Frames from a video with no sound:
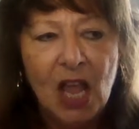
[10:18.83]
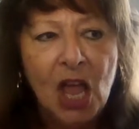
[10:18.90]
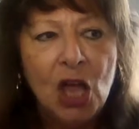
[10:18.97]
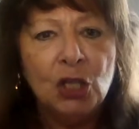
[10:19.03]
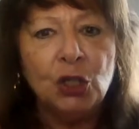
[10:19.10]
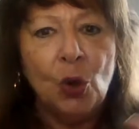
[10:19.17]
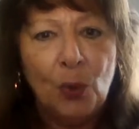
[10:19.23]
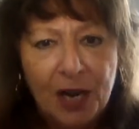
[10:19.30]

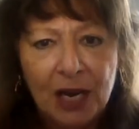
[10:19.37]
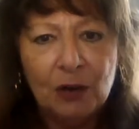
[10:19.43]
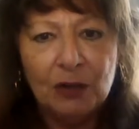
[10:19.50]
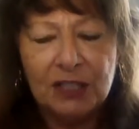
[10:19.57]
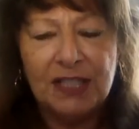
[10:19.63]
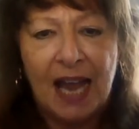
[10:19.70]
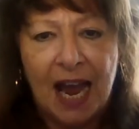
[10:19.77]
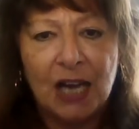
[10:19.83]
So here
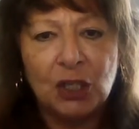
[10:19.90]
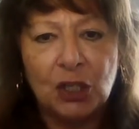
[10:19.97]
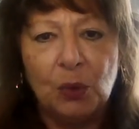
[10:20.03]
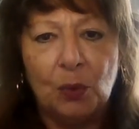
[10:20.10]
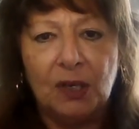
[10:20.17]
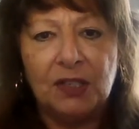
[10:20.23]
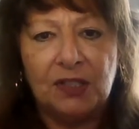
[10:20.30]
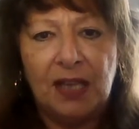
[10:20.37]
is actually
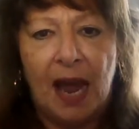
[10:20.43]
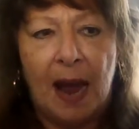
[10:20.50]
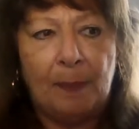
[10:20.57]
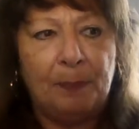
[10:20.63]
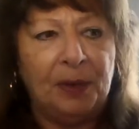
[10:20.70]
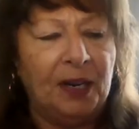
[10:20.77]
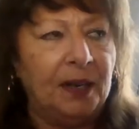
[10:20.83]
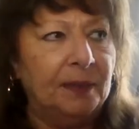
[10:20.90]
what is
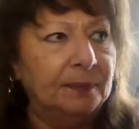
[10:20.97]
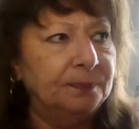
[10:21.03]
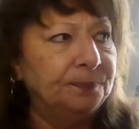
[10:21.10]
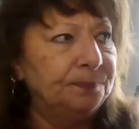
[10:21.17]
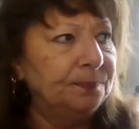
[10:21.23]
happening.